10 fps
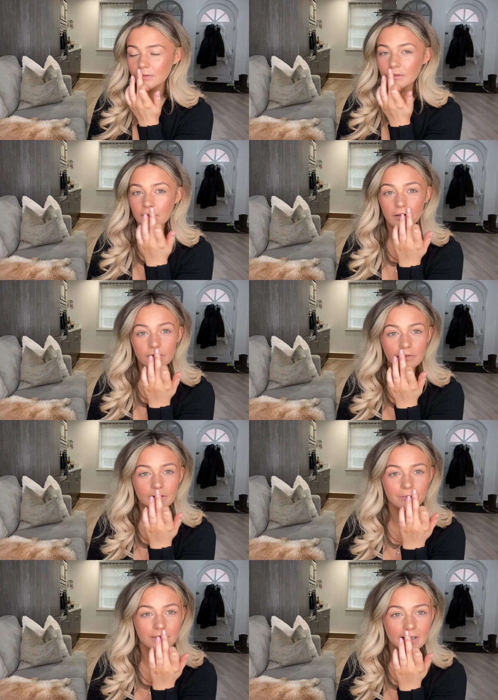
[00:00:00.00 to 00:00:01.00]
over
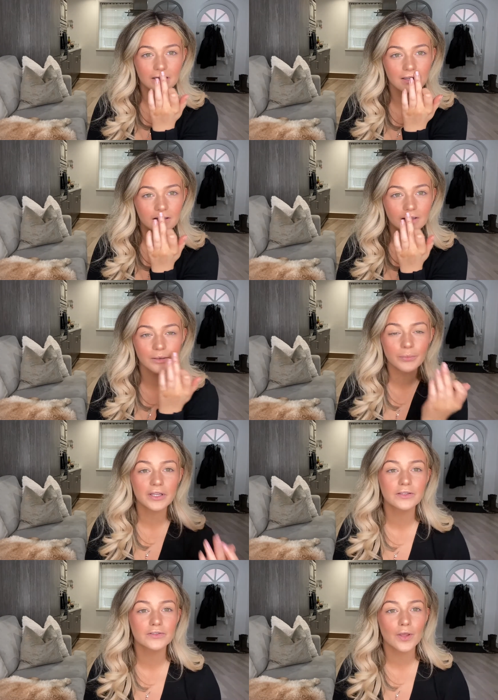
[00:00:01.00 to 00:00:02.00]
my
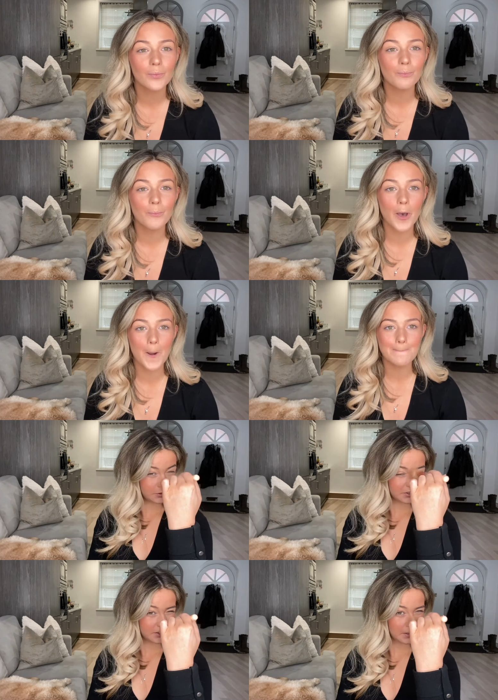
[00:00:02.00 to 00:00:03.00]
Cupid's bow.
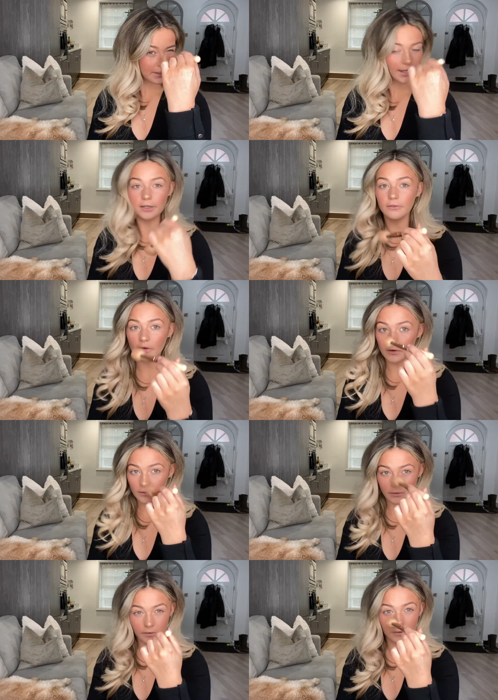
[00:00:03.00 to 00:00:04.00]
Just kind of
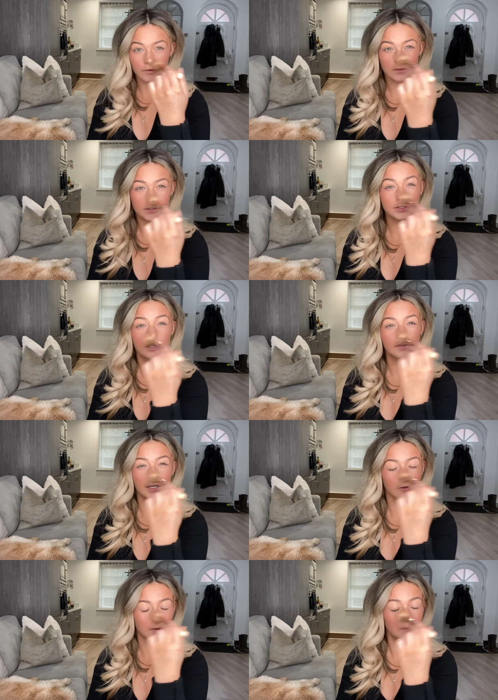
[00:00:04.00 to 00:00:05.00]
soften it
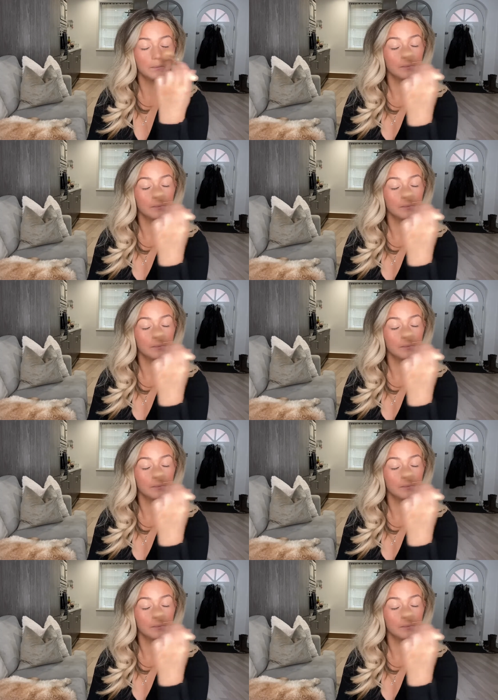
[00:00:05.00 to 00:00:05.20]
all.